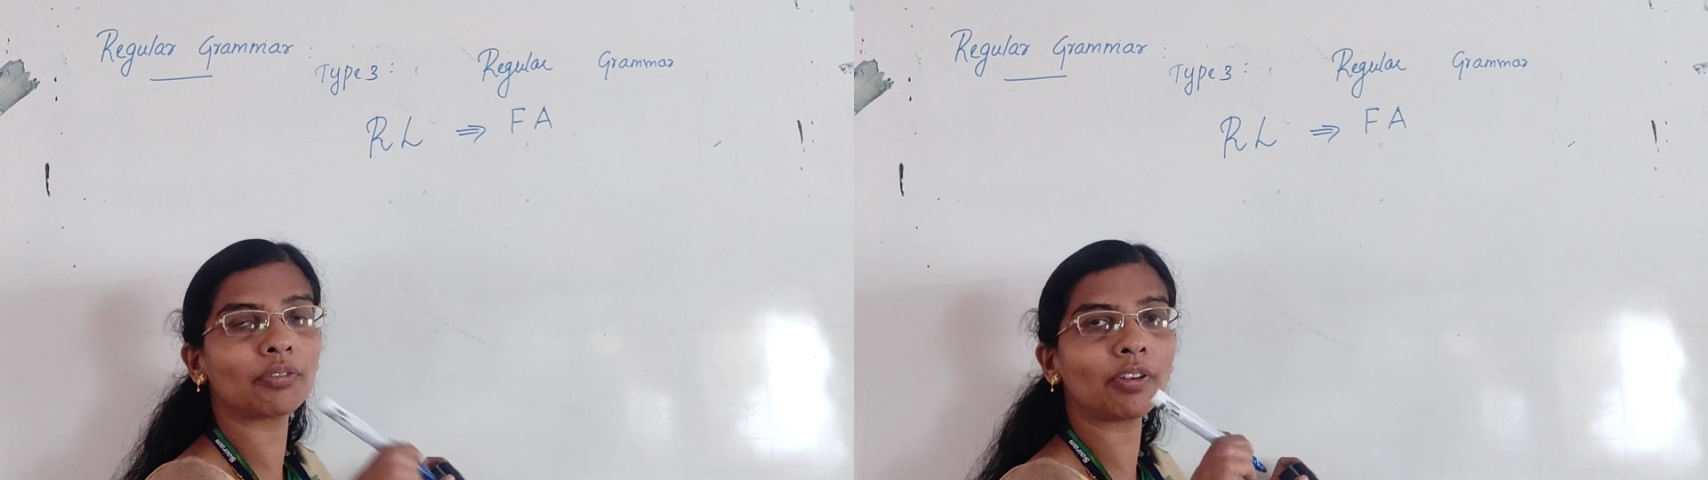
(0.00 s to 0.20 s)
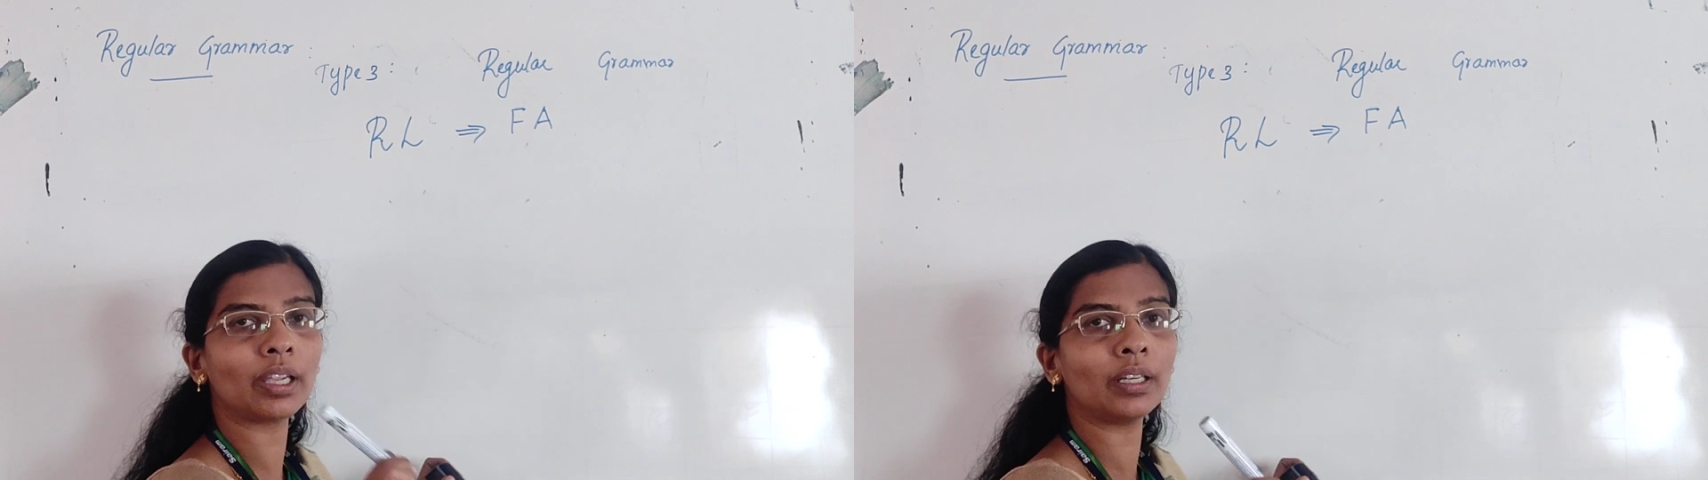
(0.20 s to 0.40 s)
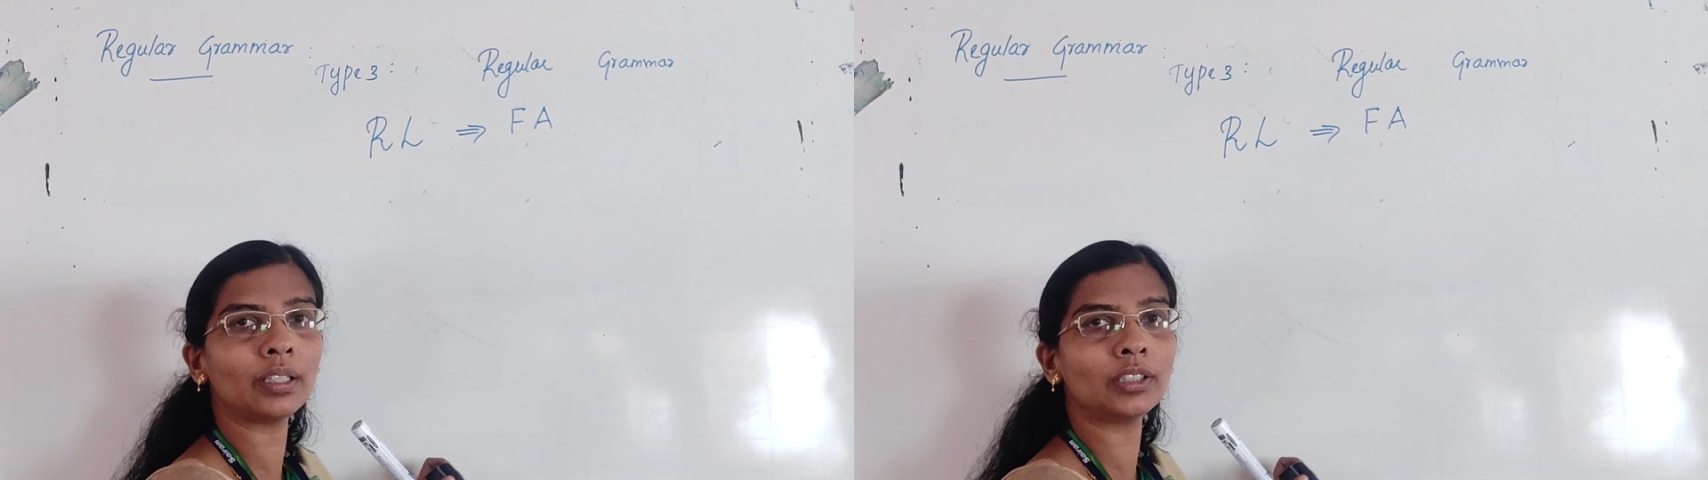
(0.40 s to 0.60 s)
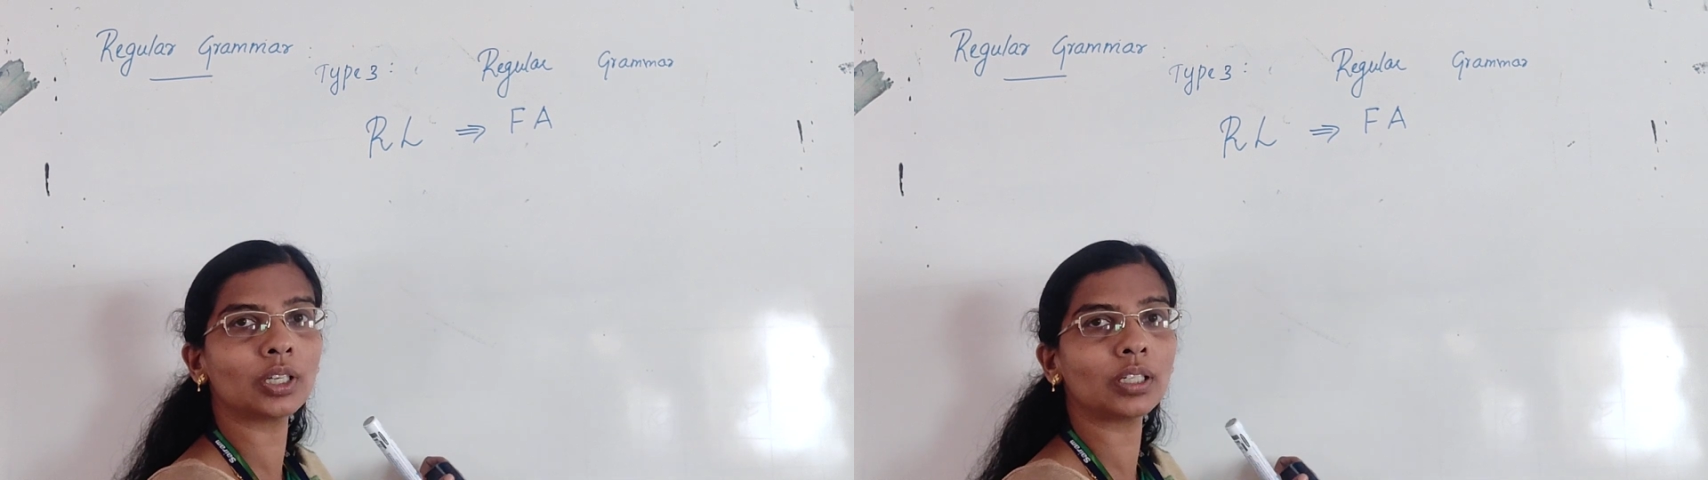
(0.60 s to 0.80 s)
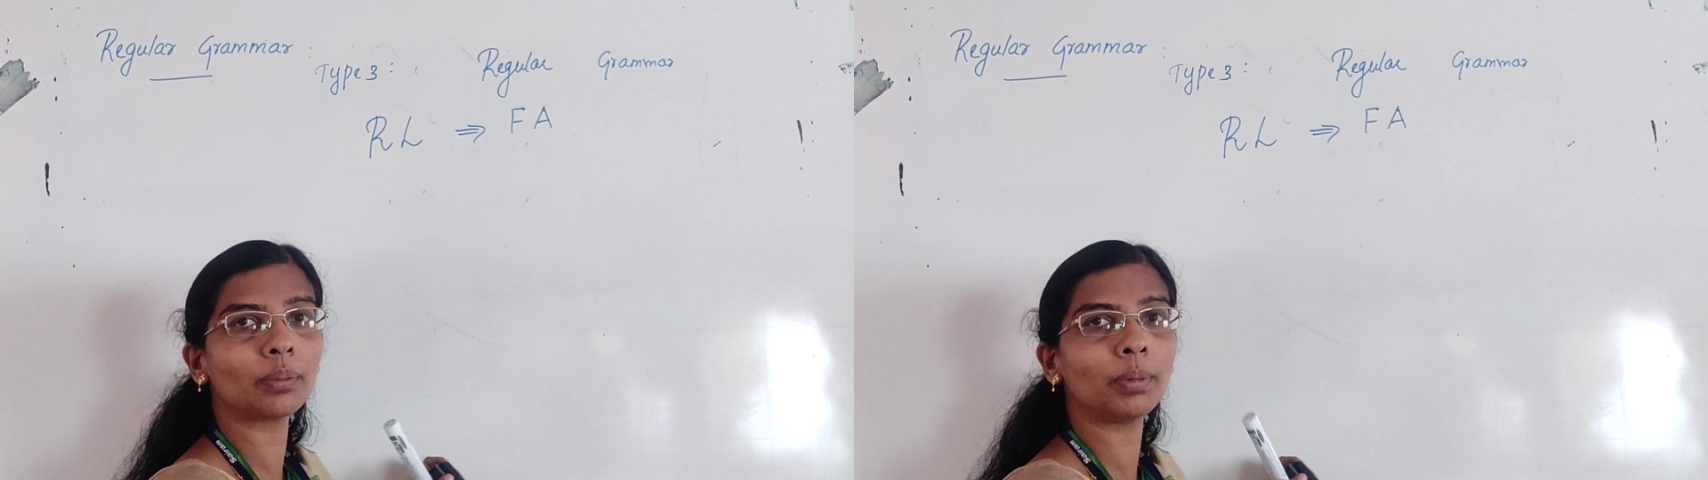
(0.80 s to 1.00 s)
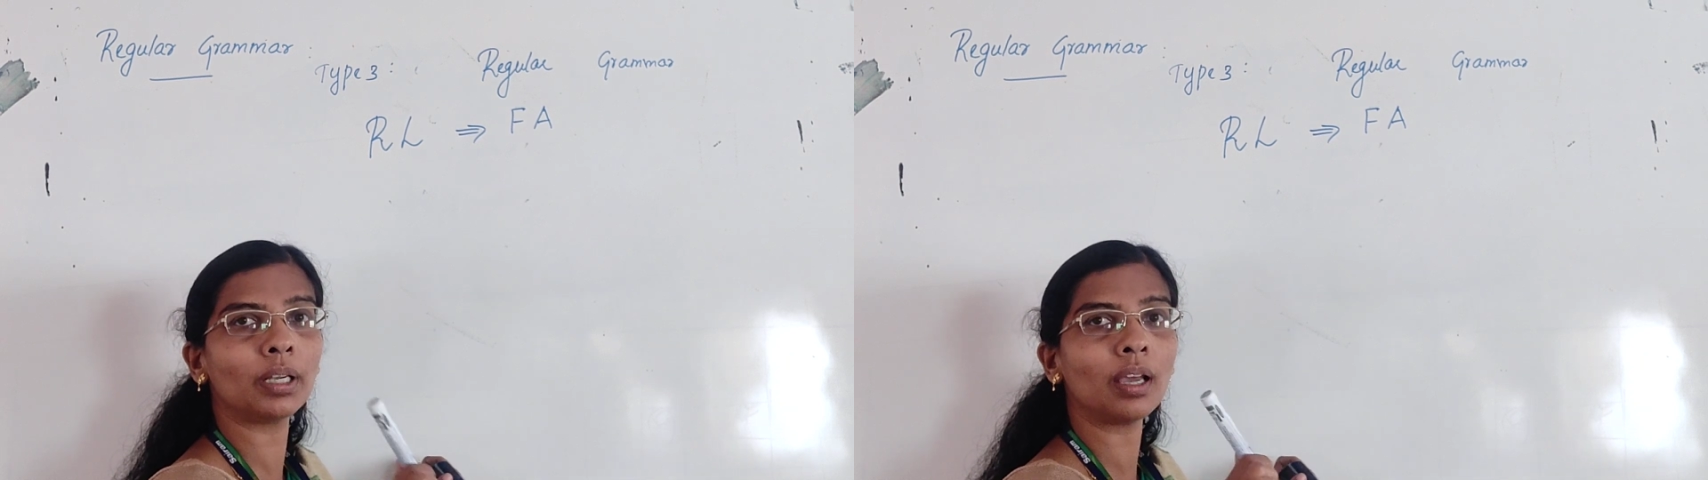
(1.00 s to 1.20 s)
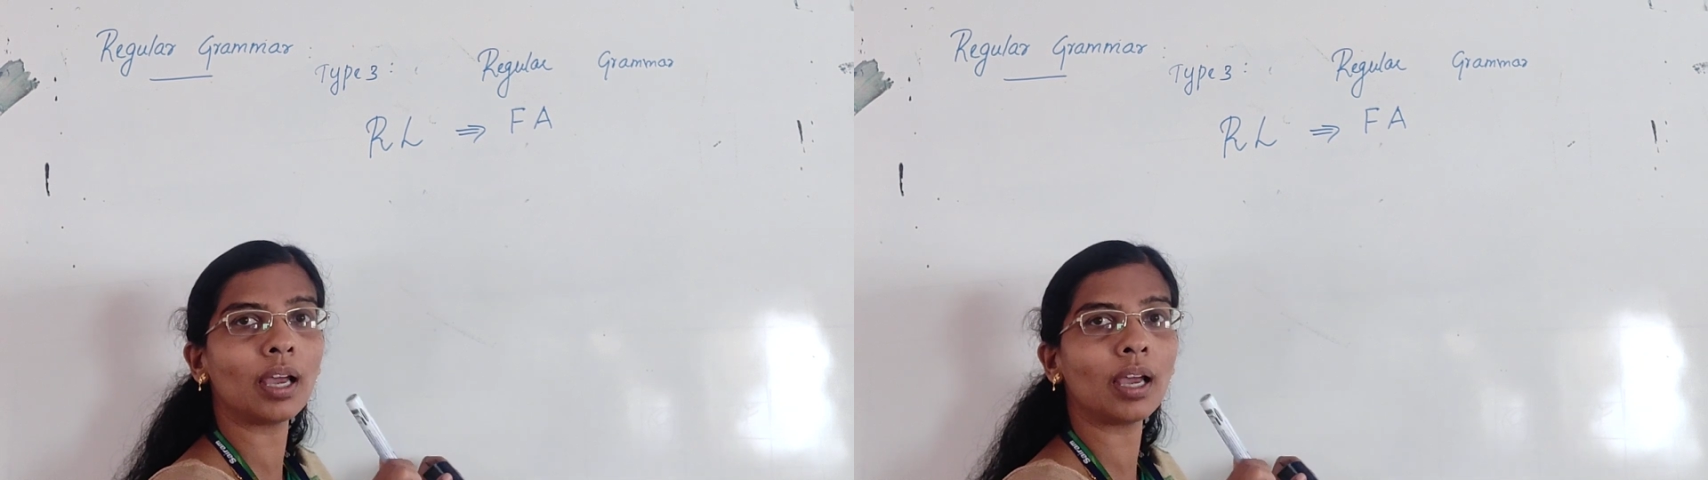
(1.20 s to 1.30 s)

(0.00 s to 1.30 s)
Finite automata